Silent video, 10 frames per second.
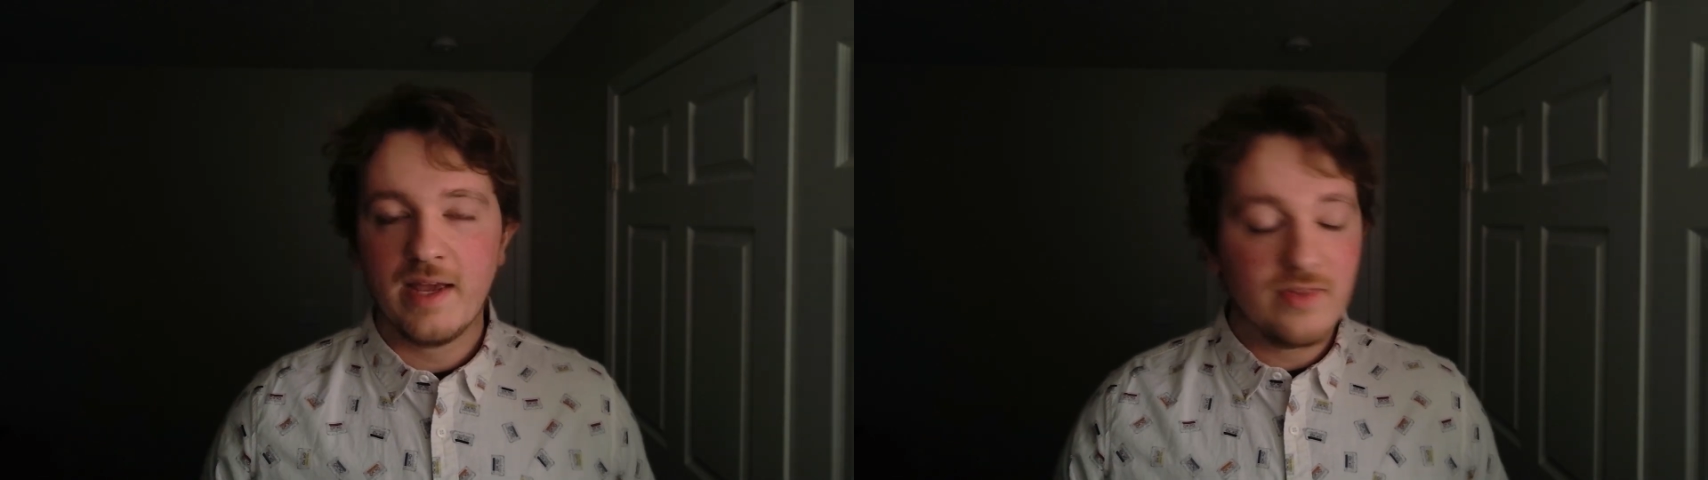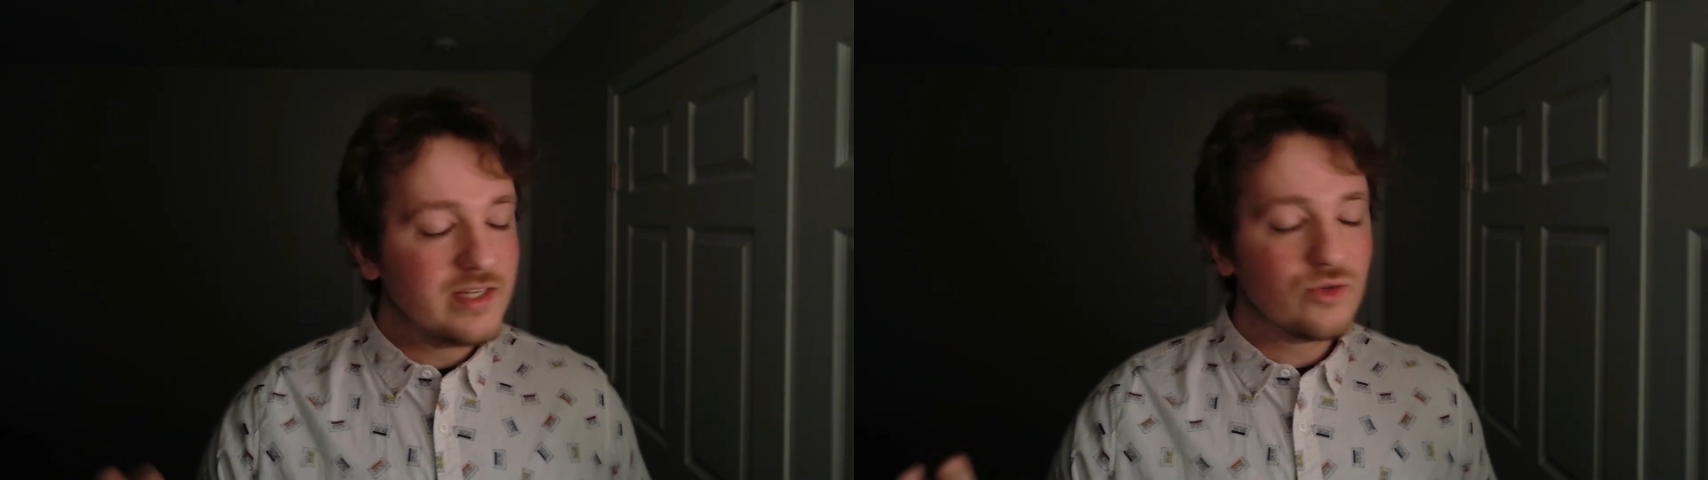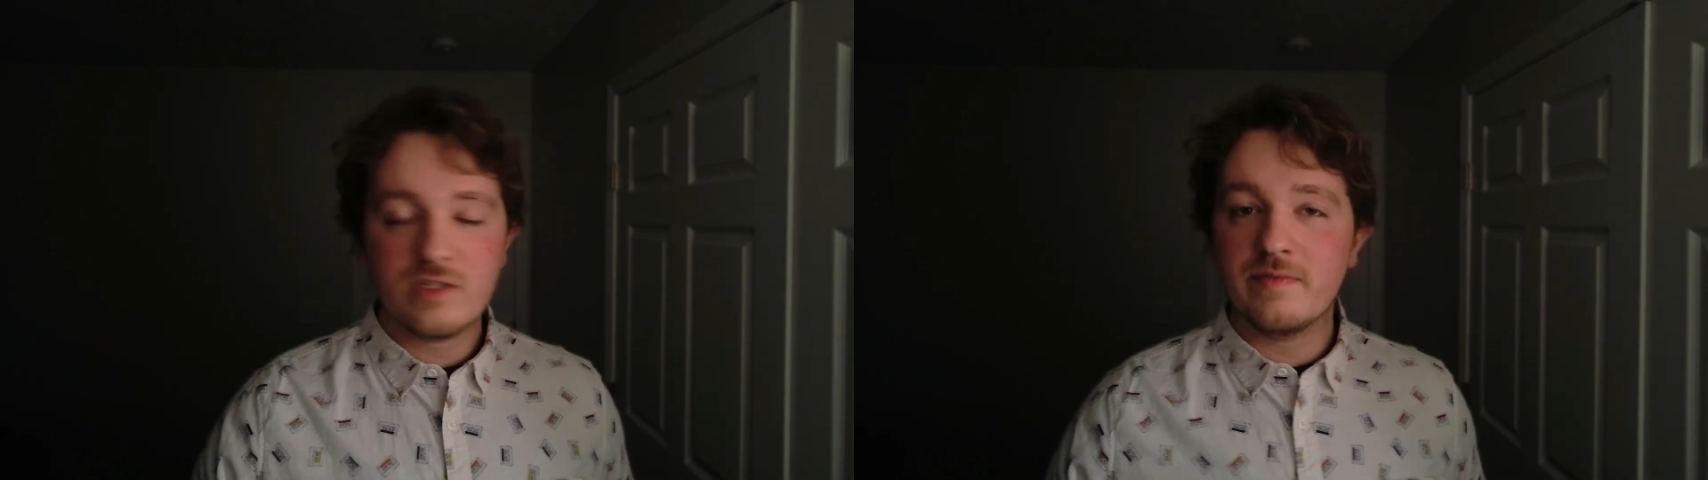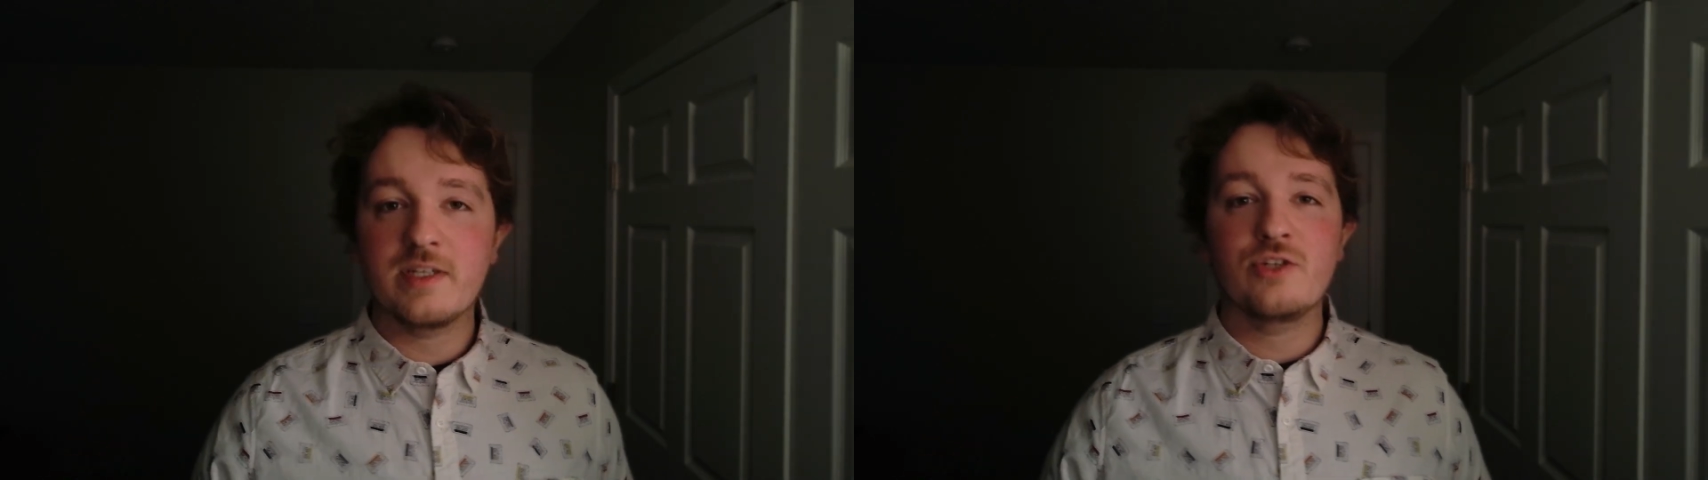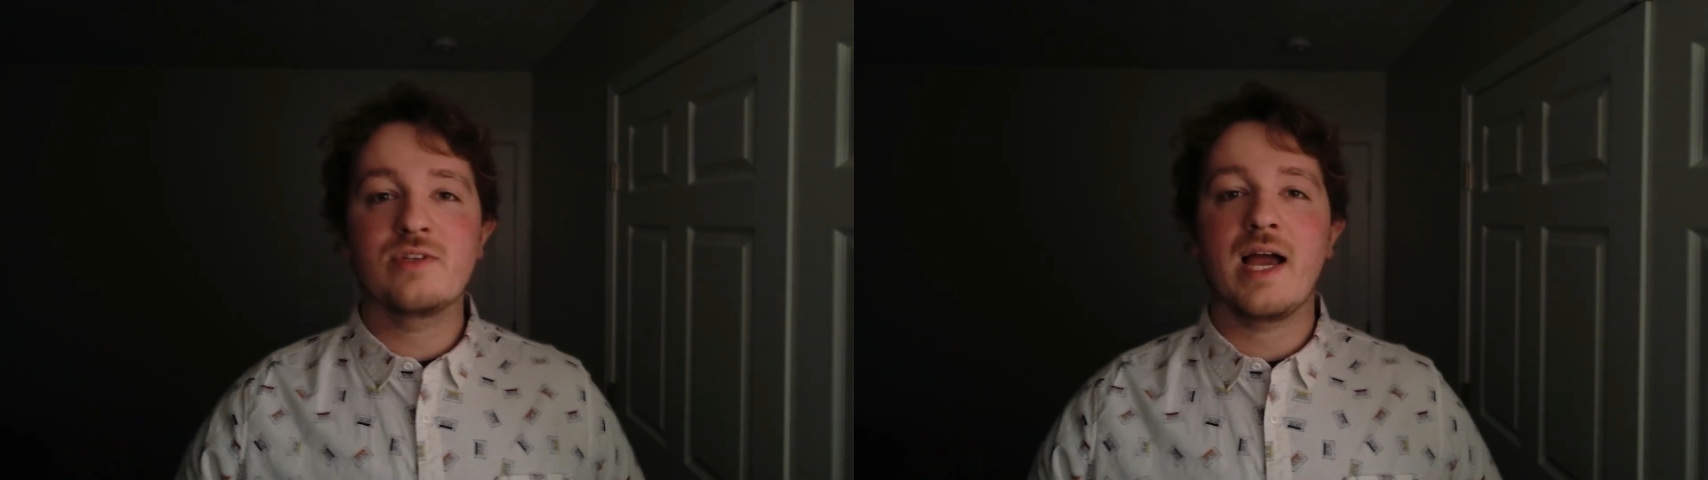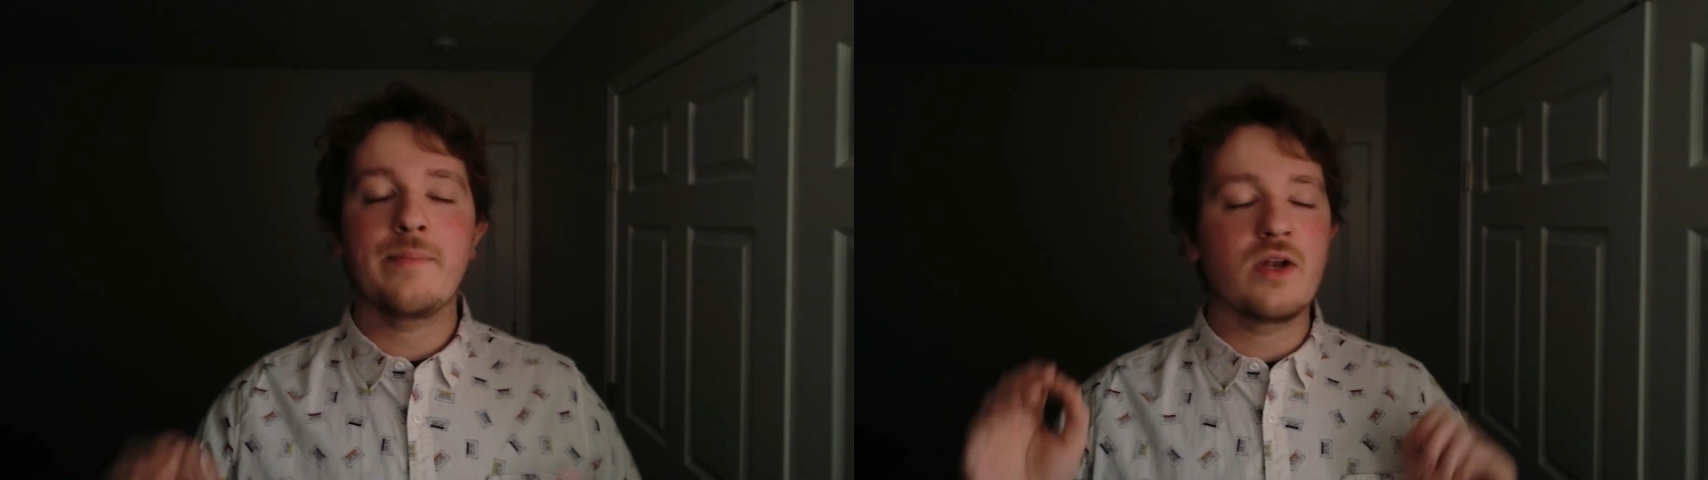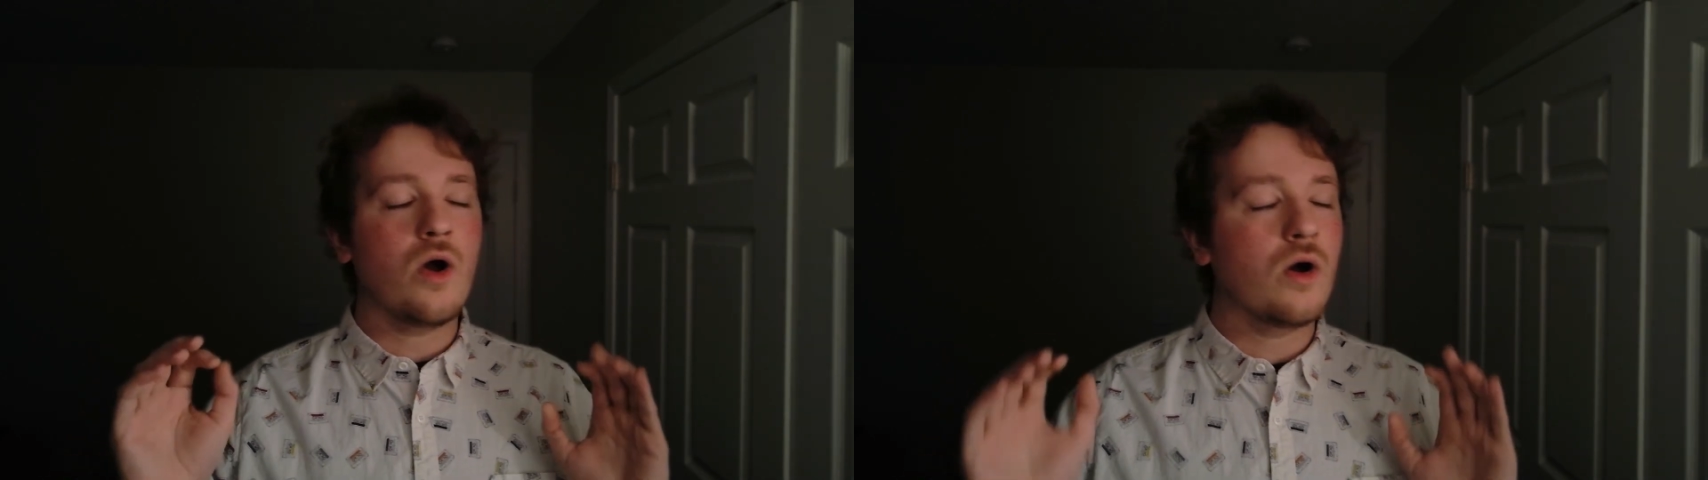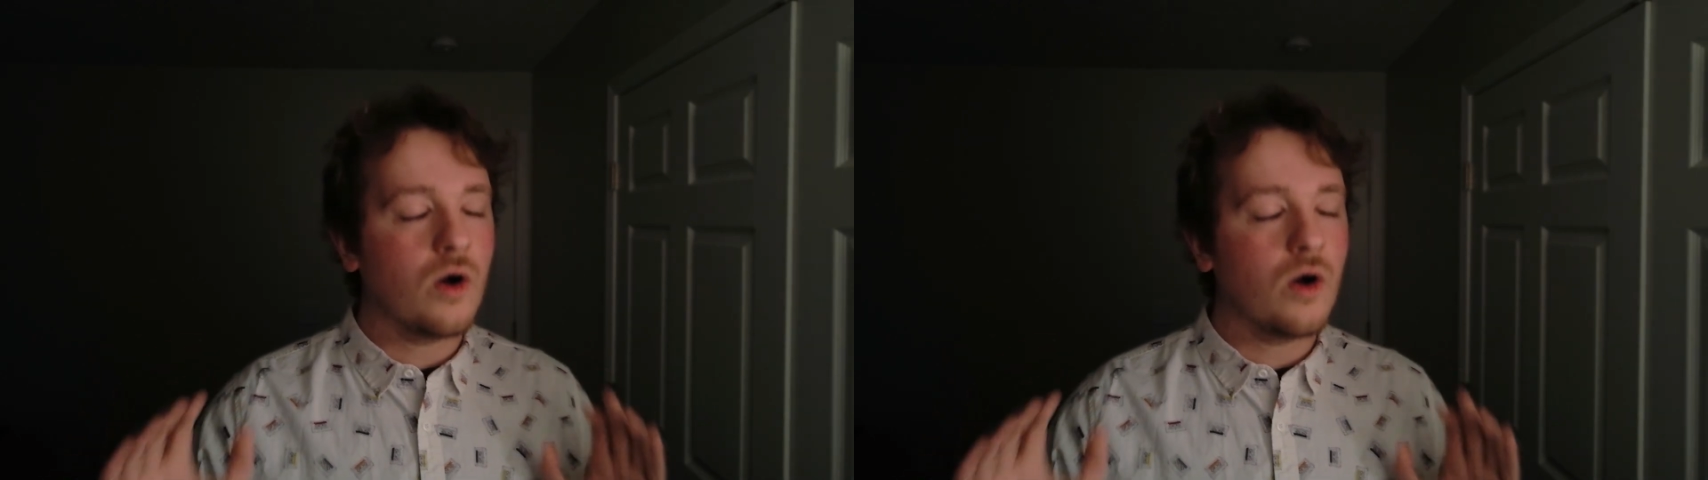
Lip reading: And these sorts of issues happen